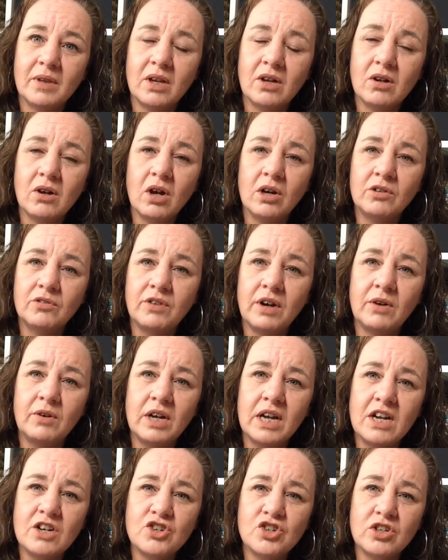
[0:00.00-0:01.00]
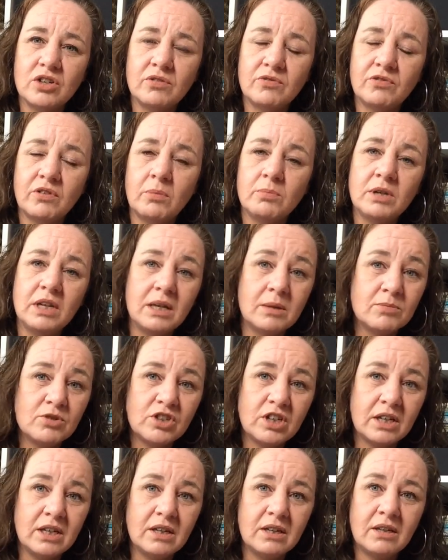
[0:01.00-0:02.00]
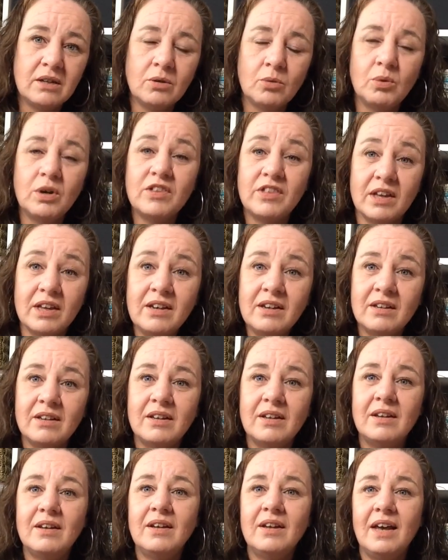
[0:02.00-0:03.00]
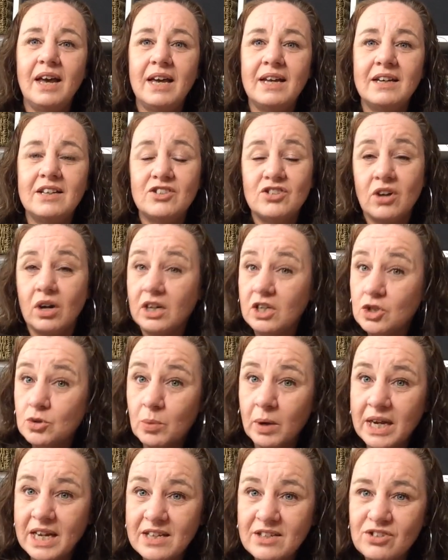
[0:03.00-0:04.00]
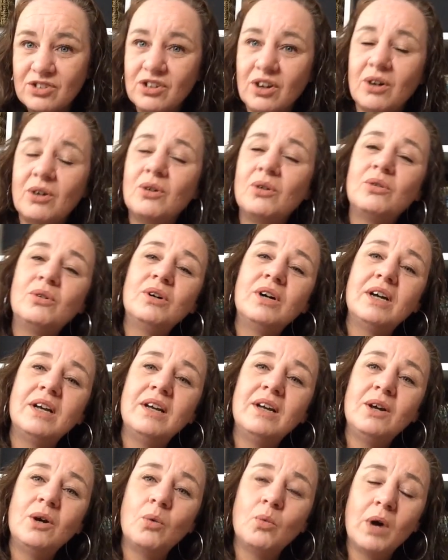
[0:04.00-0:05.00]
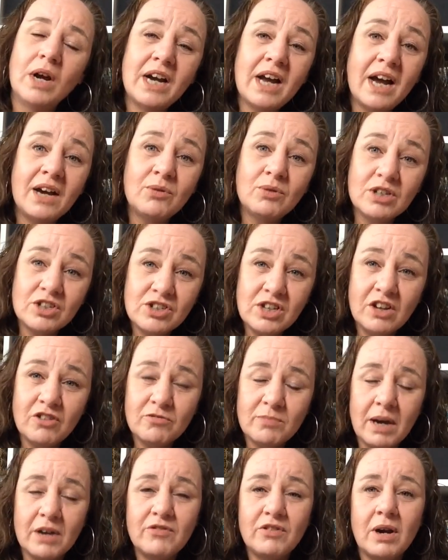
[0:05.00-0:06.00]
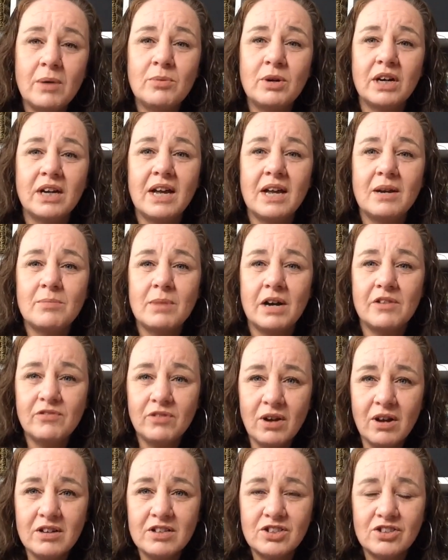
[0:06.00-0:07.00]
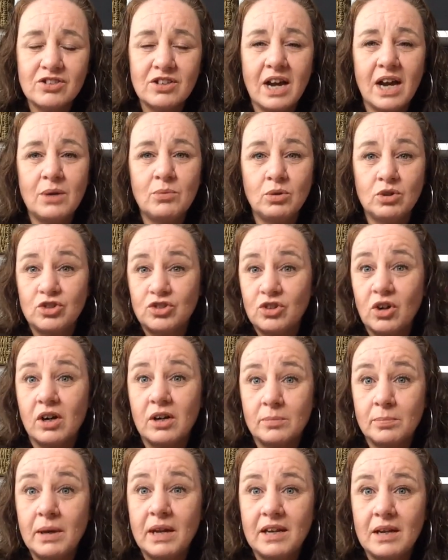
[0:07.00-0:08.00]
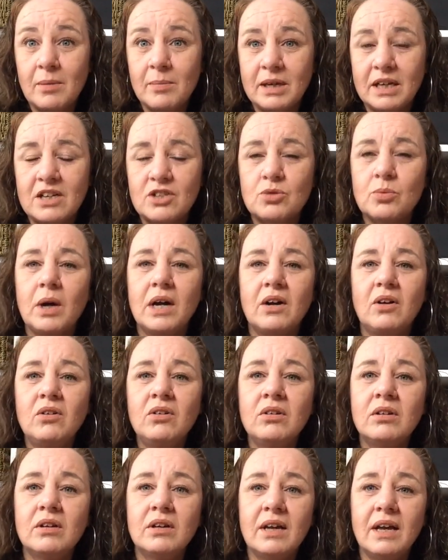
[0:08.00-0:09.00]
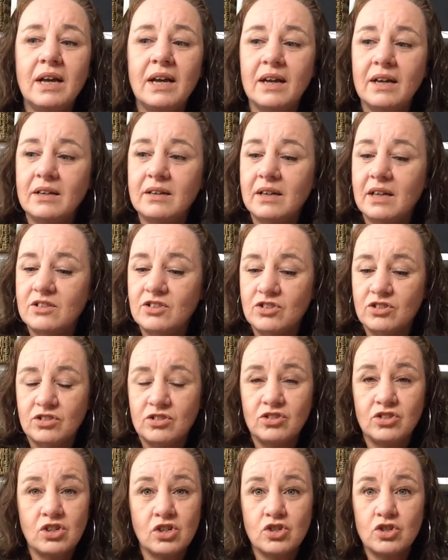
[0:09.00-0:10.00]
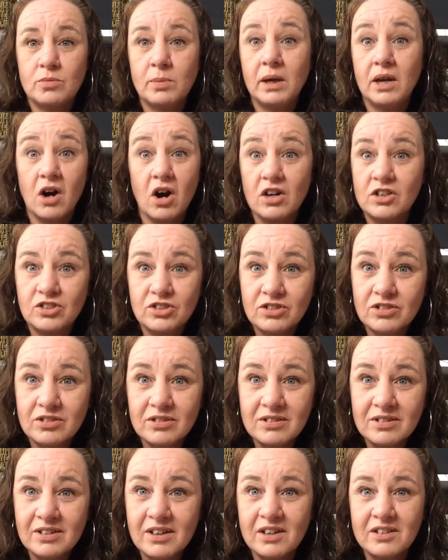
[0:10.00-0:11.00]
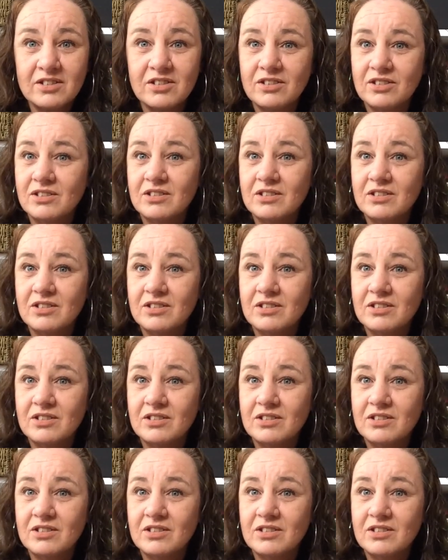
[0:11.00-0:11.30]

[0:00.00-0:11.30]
color variation from DMC with it, and it's on its way. So when I receive my fabric and my floss, I will start Pandemic as well, and that's just because, not